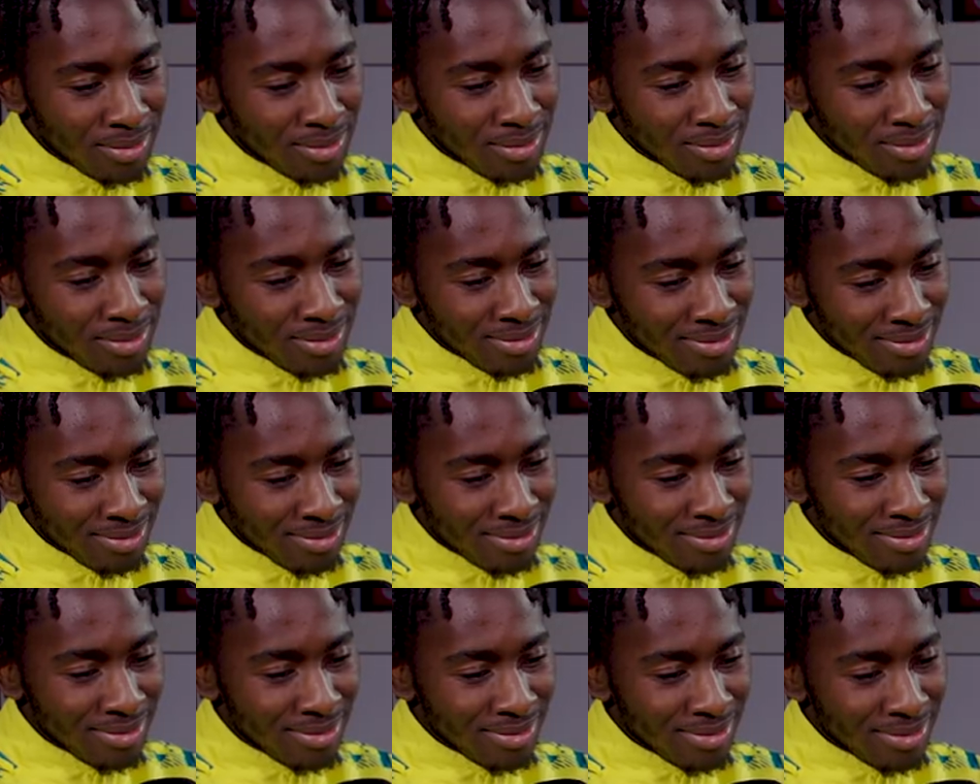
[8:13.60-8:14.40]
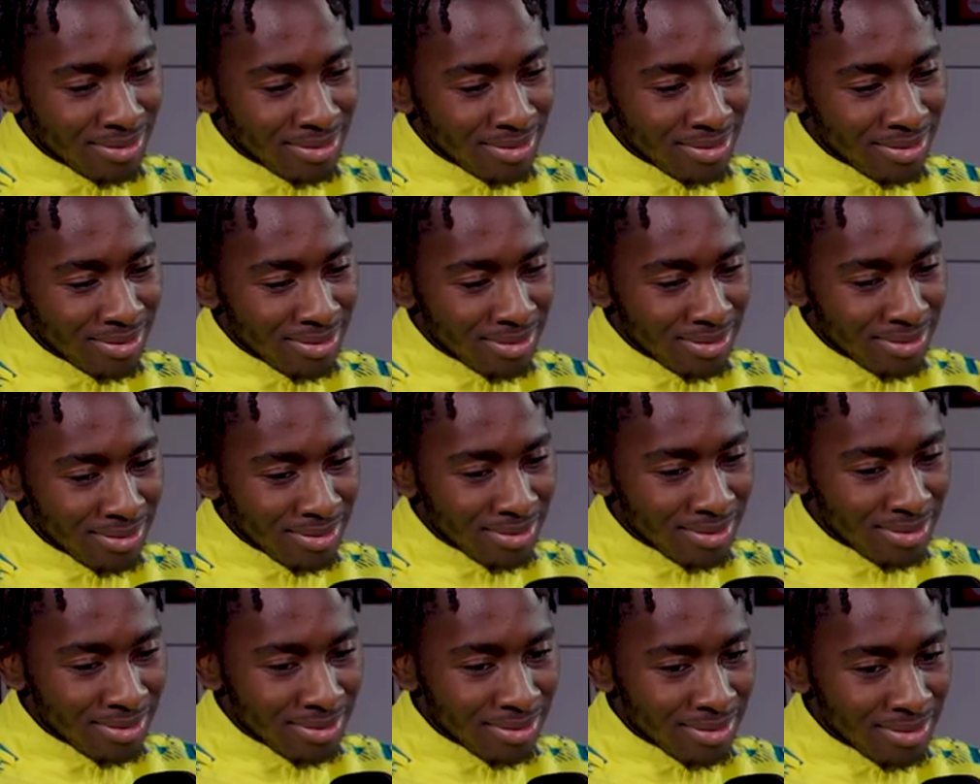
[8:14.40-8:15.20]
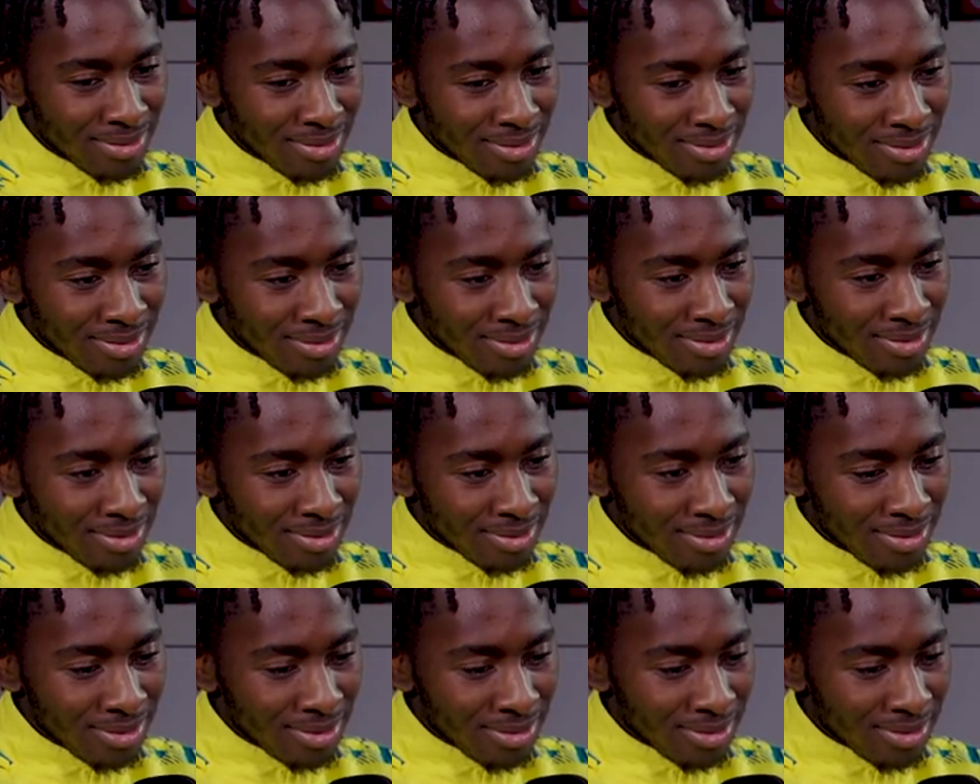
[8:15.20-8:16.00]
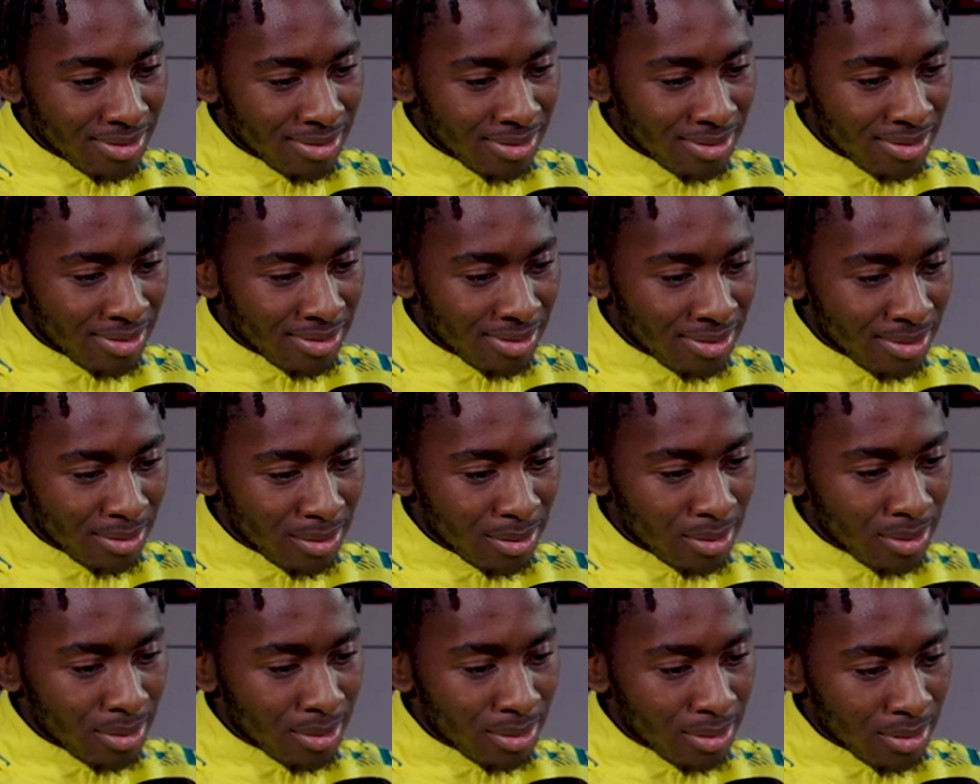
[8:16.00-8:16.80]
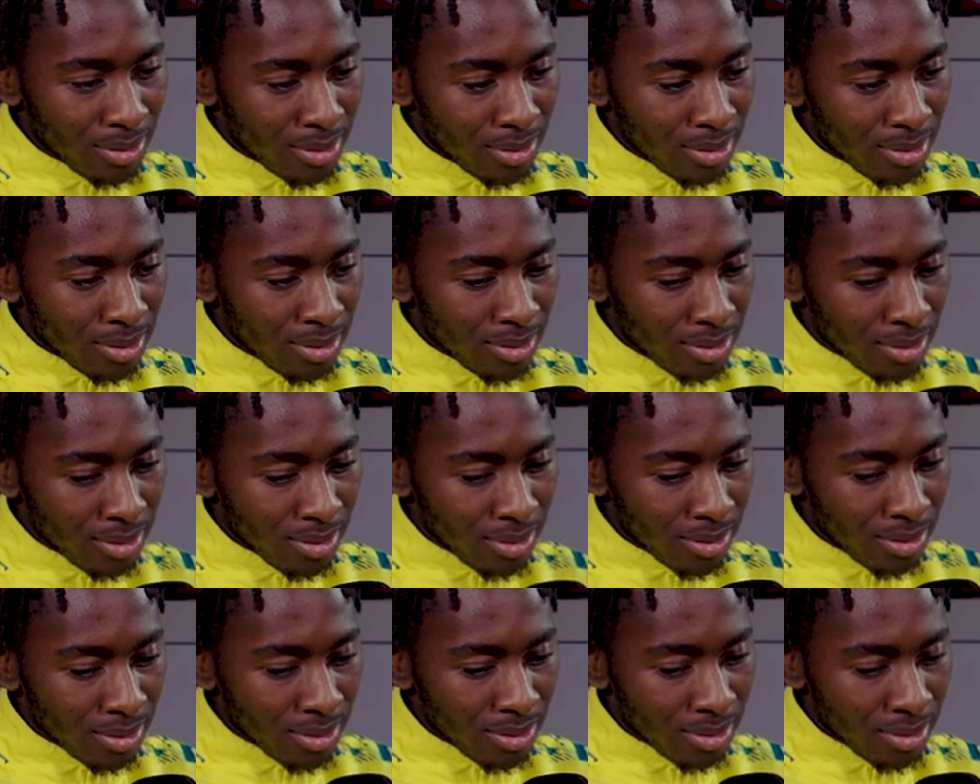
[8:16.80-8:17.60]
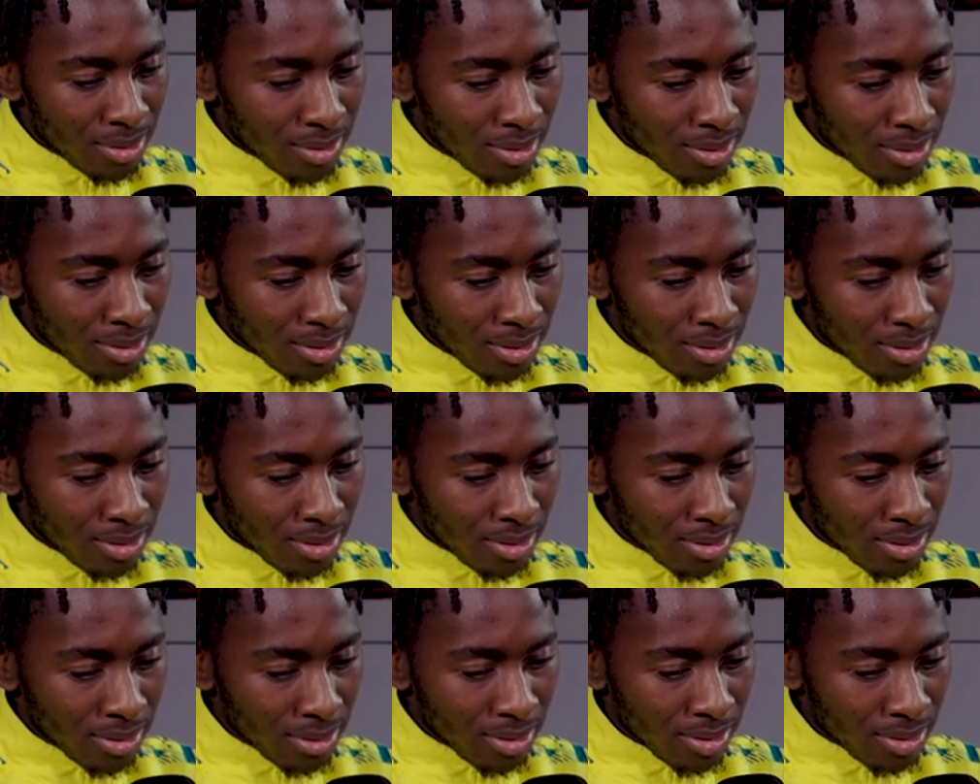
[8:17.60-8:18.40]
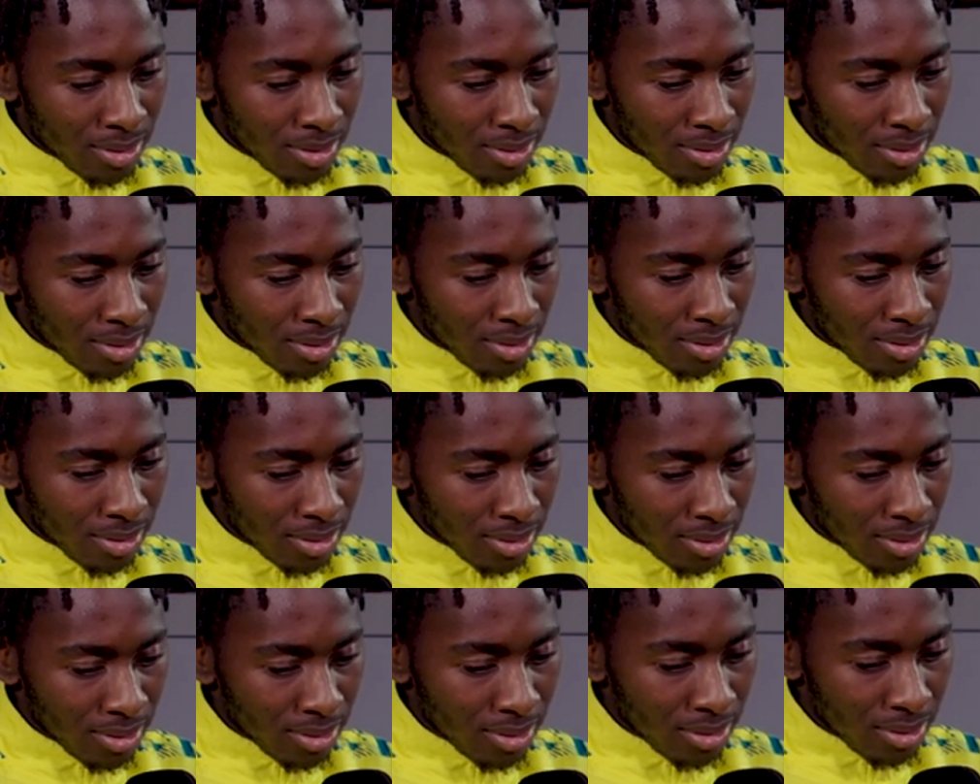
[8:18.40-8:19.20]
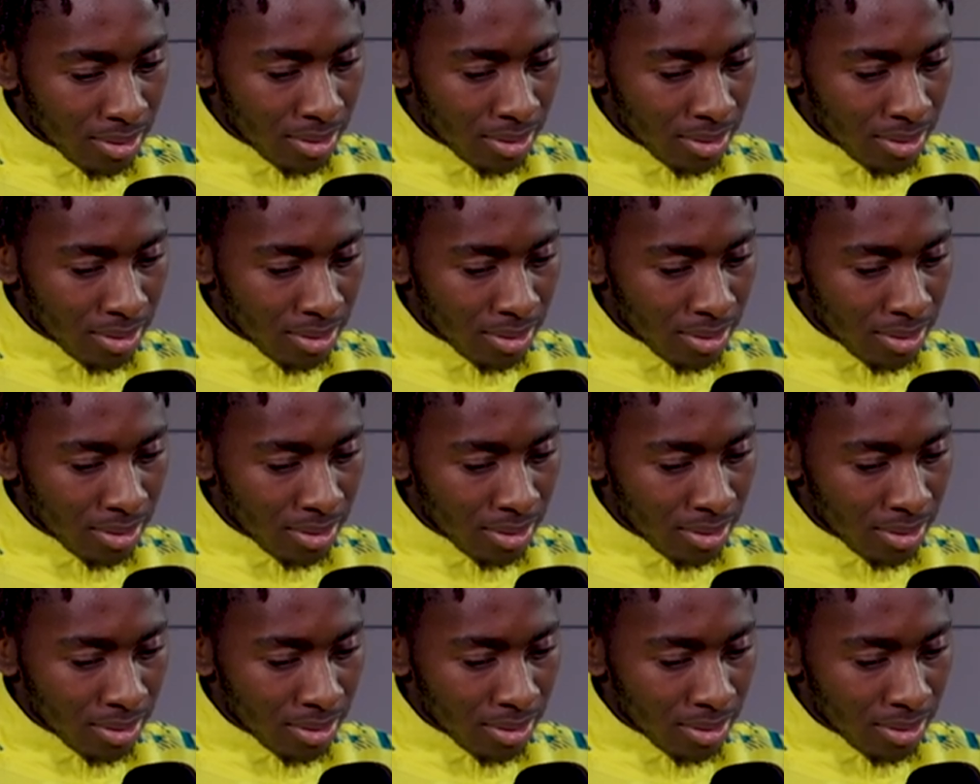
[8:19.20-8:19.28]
(not speaking)